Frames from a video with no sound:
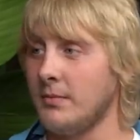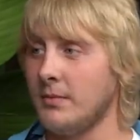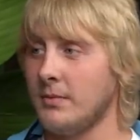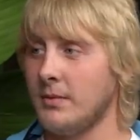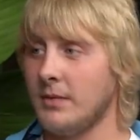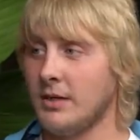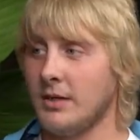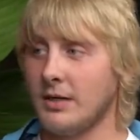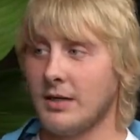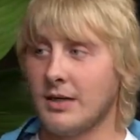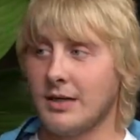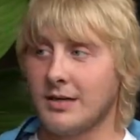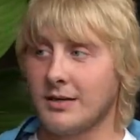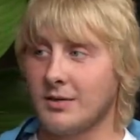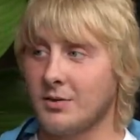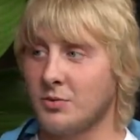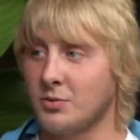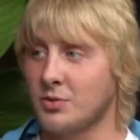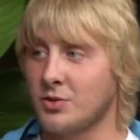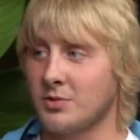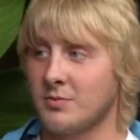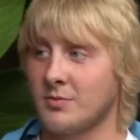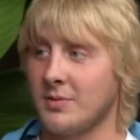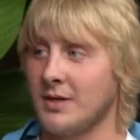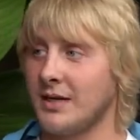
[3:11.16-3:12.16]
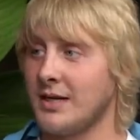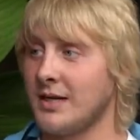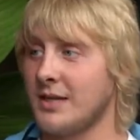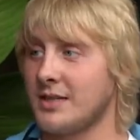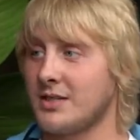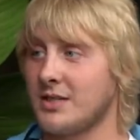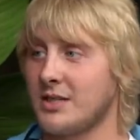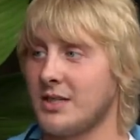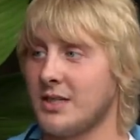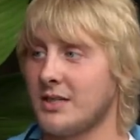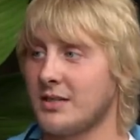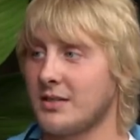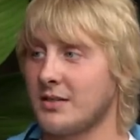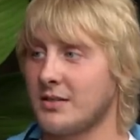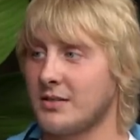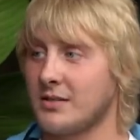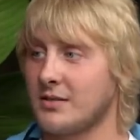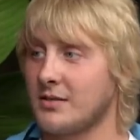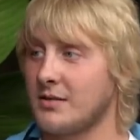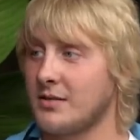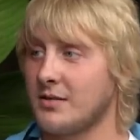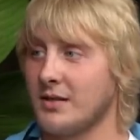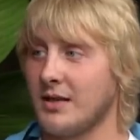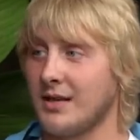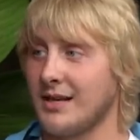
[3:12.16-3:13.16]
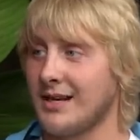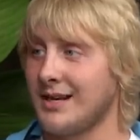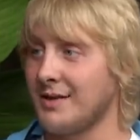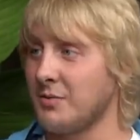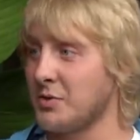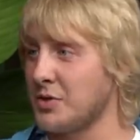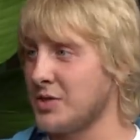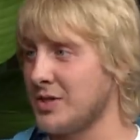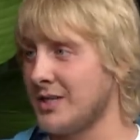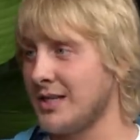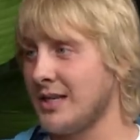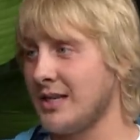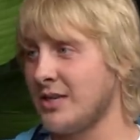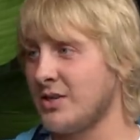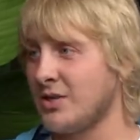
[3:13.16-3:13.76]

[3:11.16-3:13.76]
and go somewhere else, lad, and I wasn't there as